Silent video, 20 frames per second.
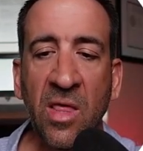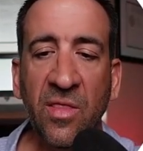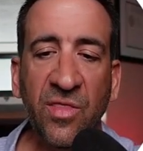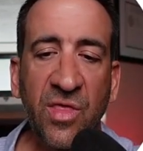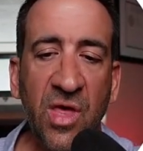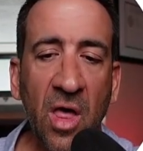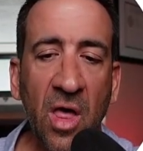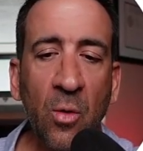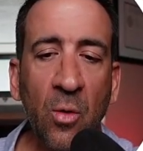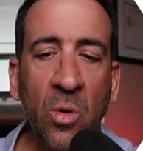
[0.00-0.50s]

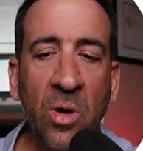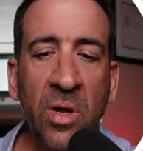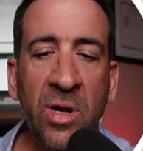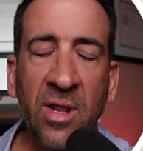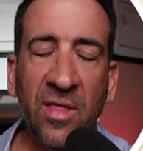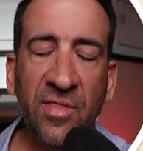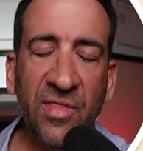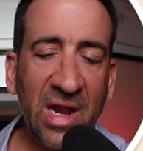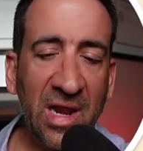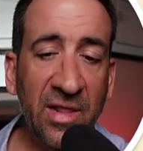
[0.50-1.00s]
The other
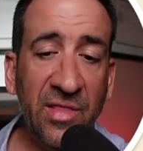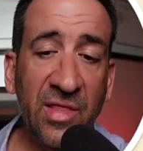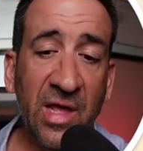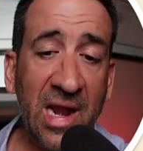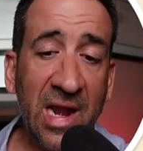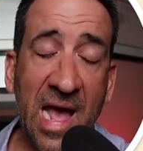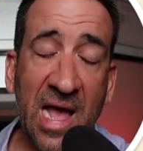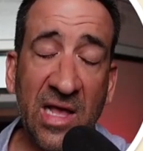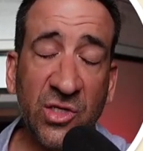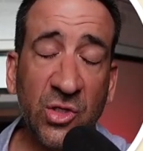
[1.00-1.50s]
one, the
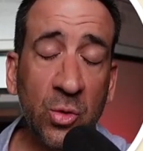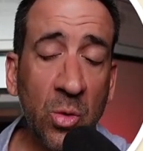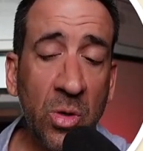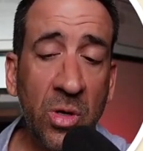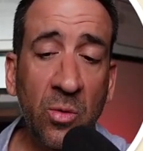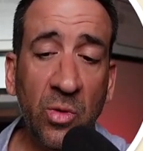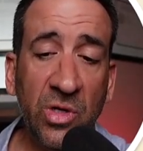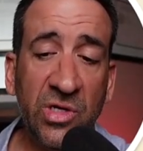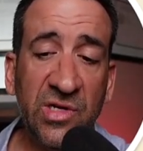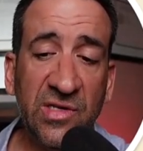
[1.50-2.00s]
last
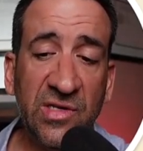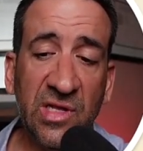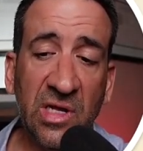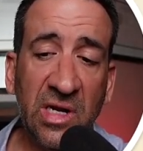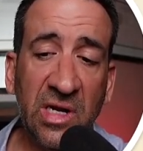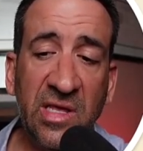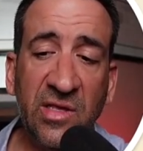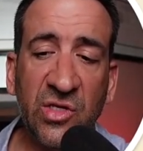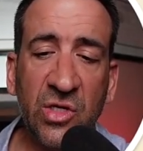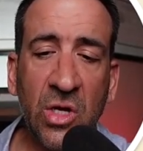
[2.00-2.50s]
one, which is the
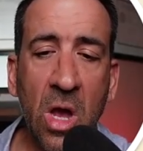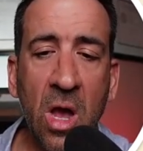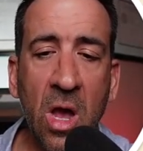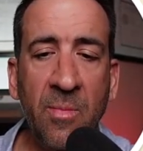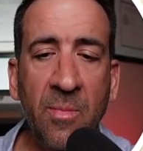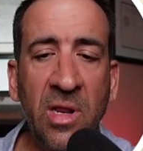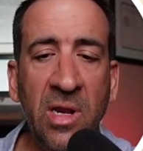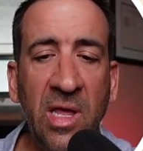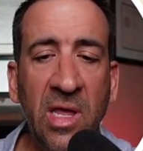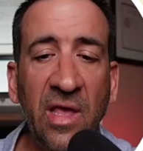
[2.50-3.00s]
least
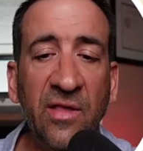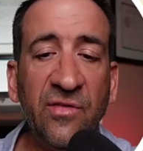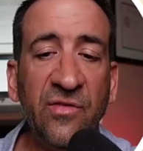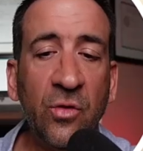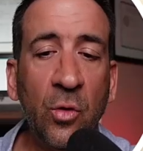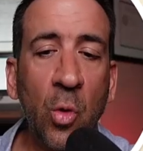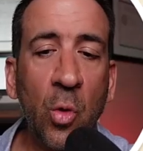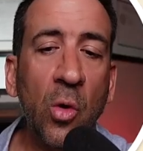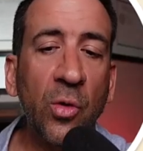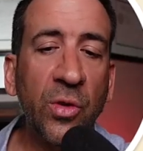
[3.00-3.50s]
common, is
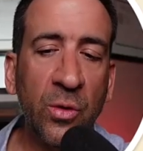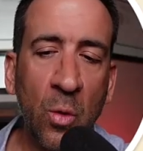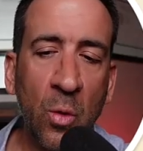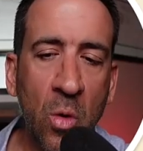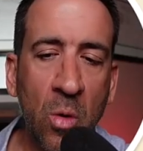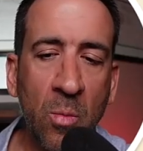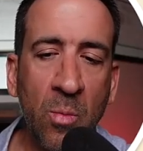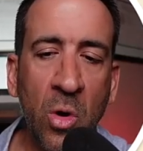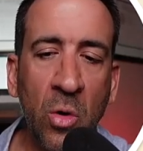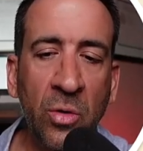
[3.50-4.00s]
growth
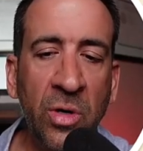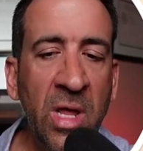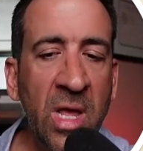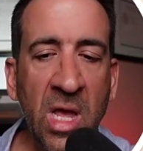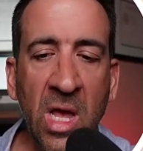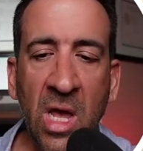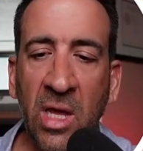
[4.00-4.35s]
hormone.